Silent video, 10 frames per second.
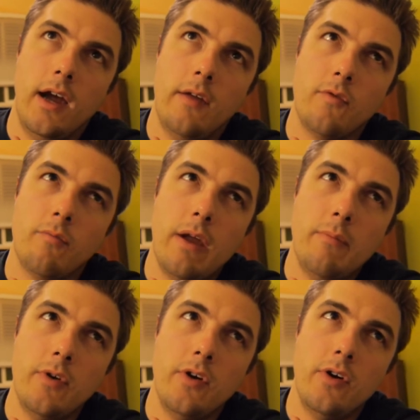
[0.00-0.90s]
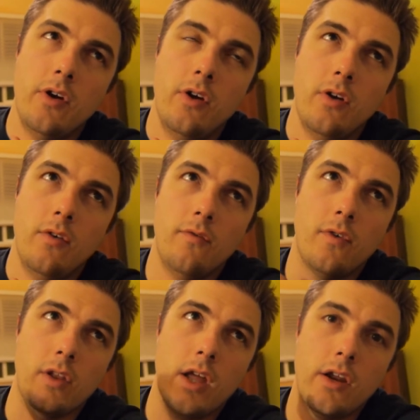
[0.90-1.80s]
I remember
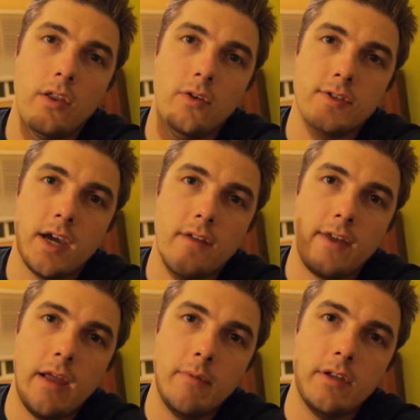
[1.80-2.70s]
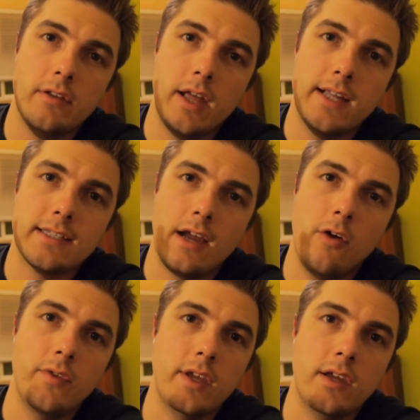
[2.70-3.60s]
for a lot of those kind of ambient lights, I
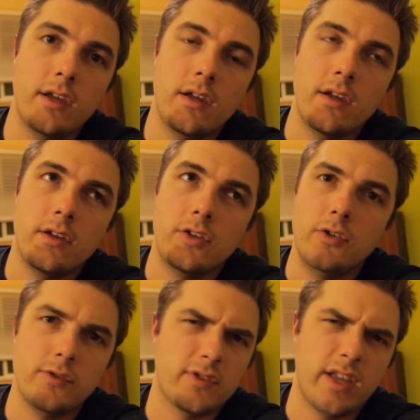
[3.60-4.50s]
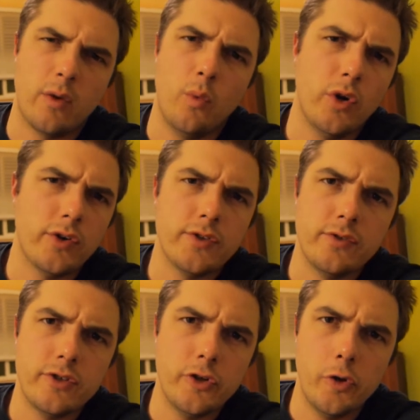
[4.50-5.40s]
only used like 1 or
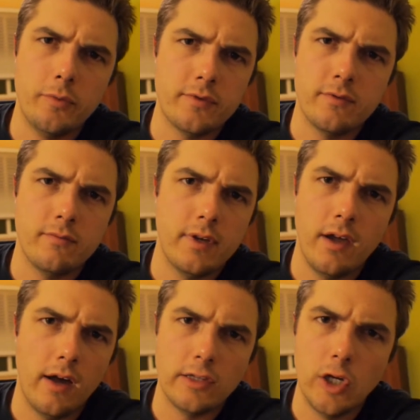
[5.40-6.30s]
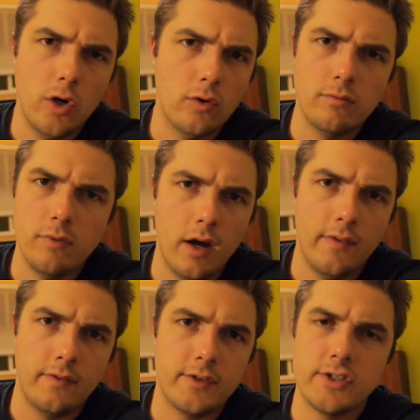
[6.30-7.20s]
2 tubes on low,
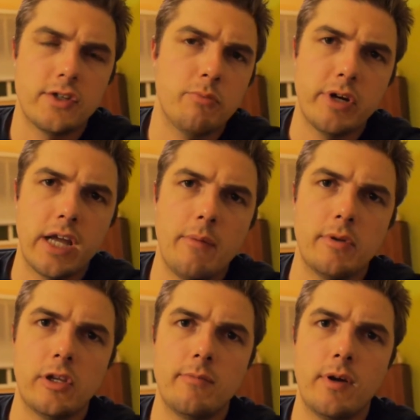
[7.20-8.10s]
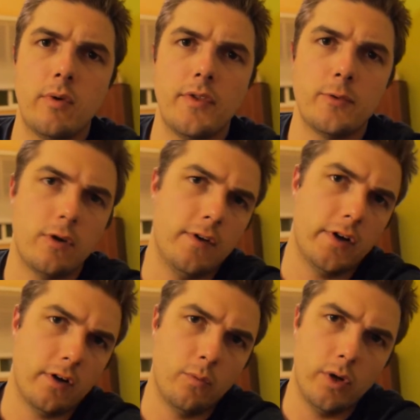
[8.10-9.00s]
just to bring up a little bit what the
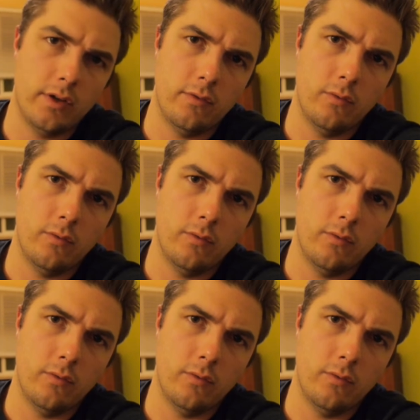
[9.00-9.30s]
1200